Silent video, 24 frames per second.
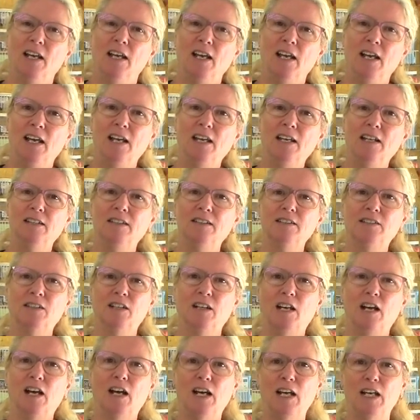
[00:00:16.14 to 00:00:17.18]
and
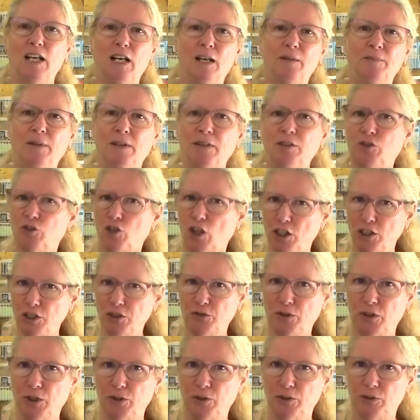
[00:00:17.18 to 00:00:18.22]
I am at a
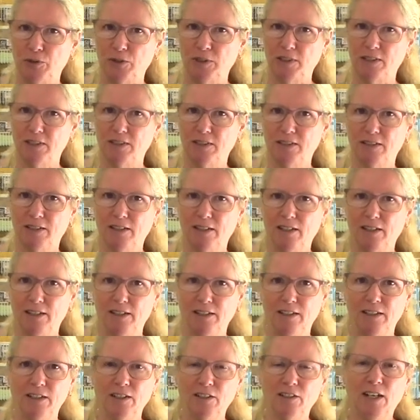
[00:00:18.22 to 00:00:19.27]
crossroads.
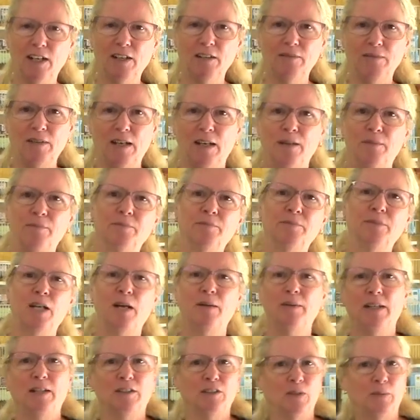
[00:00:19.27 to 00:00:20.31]
Here I am
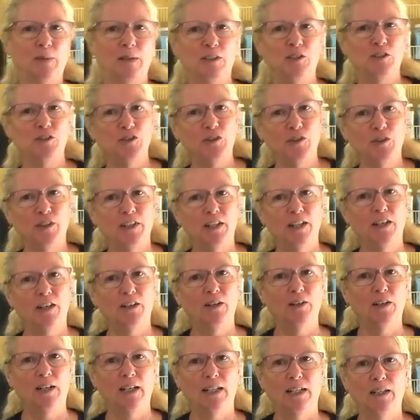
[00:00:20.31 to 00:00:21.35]
coming out to my
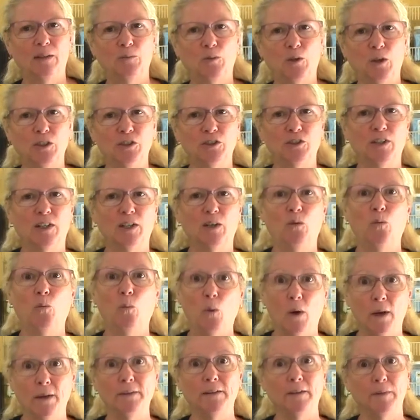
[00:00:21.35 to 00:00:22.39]
studio and I'm wondering
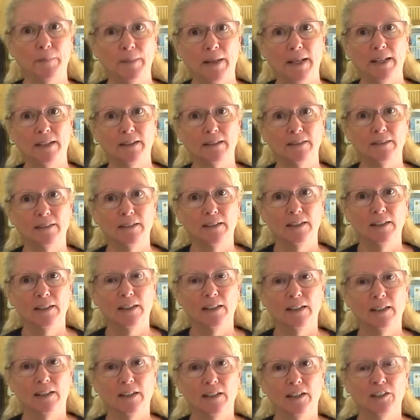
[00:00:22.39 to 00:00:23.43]
what to make.
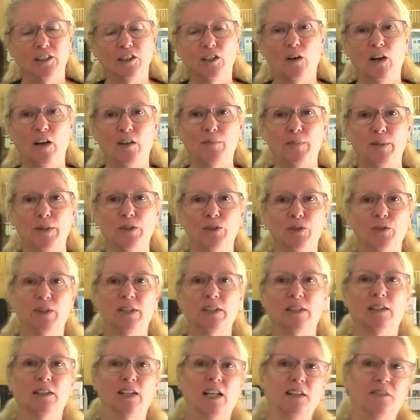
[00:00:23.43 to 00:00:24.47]
You know, I've been
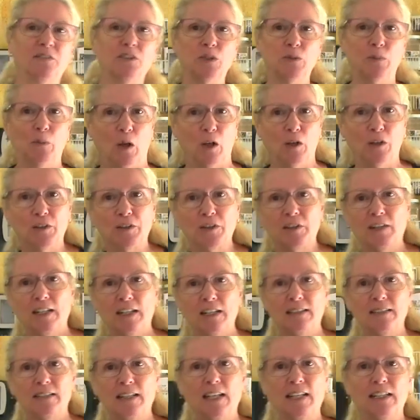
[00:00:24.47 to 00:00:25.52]
doing a lot of smaller
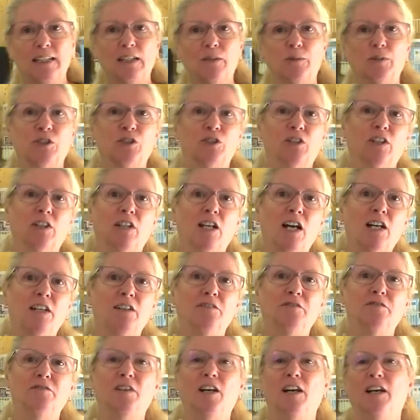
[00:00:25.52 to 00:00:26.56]
things lately, which are a lot
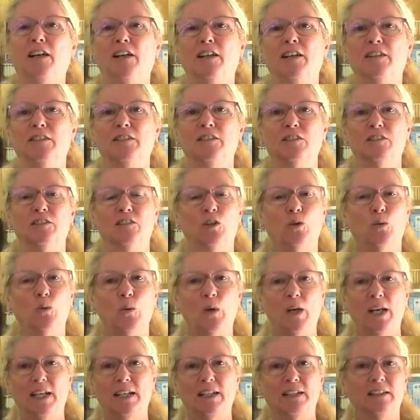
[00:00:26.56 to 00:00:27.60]
of fun,
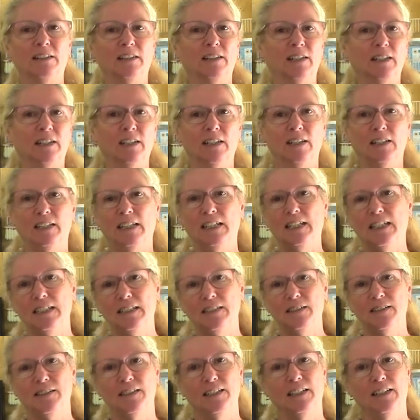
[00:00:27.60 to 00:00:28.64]
quick,
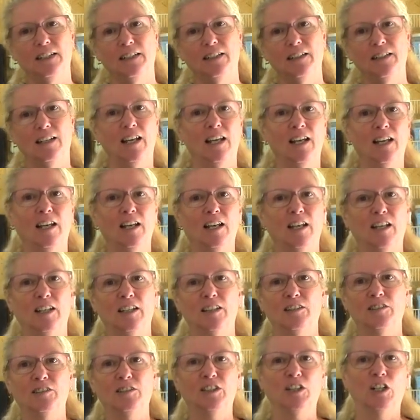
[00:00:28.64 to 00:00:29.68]
easy,
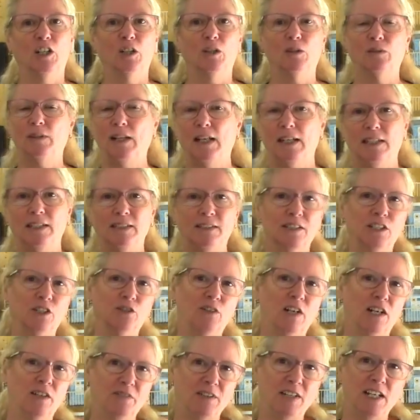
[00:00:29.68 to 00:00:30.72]
and you know, that instant
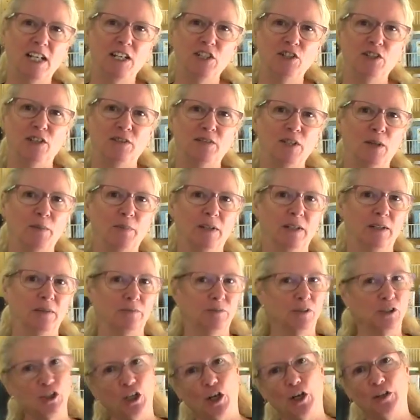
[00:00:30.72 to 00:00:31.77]
gratification of something,
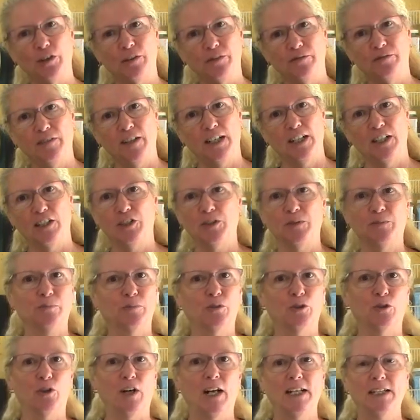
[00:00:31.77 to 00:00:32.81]
start, finish,
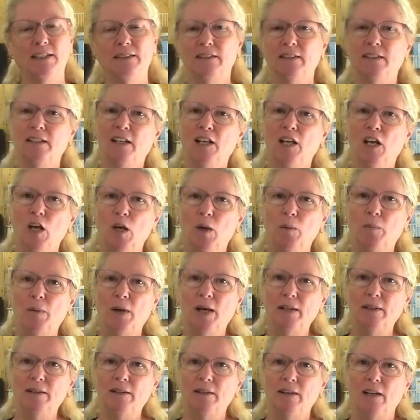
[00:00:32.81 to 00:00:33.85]
great.
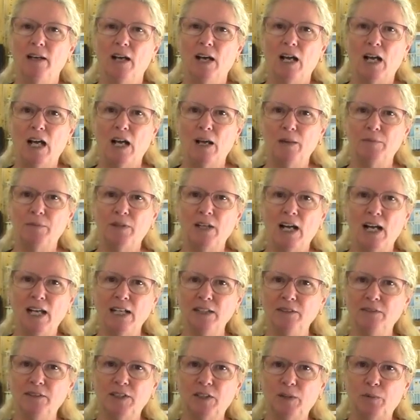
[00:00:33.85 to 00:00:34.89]
But I'm kind
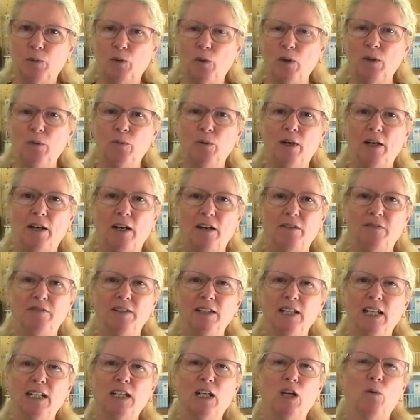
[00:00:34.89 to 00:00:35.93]
of at the point where I
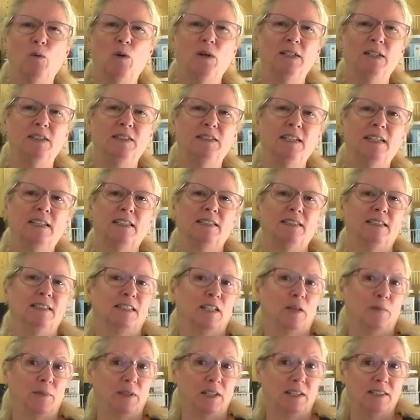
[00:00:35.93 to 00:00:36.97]
feel like I want to dig into
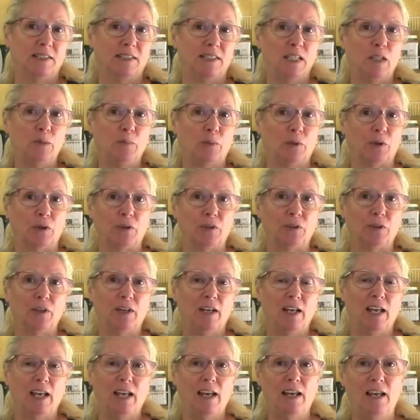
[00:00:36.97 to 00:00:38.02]
something deeper,
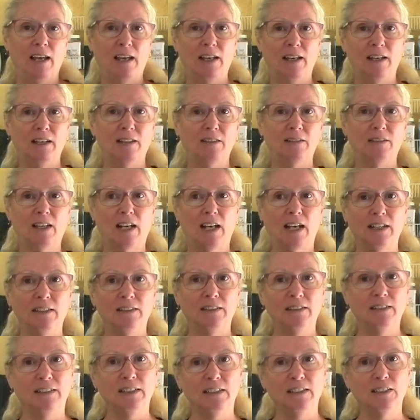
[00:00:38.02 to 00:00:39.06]
and I
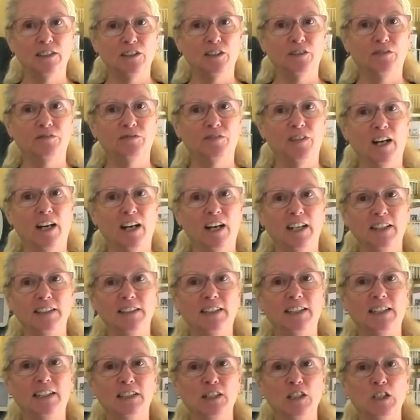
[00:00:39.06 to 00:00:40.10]
need to find
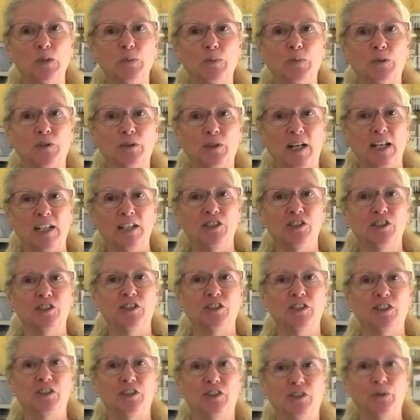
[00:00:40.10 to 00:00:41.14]
the inspiration
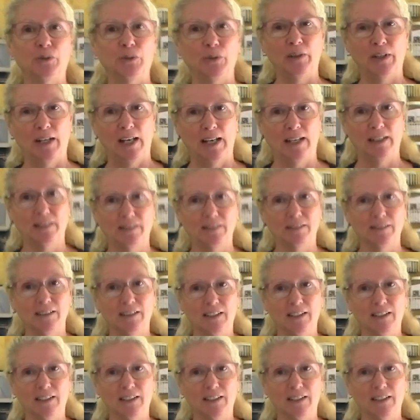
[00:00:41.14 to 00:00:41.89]
to do that.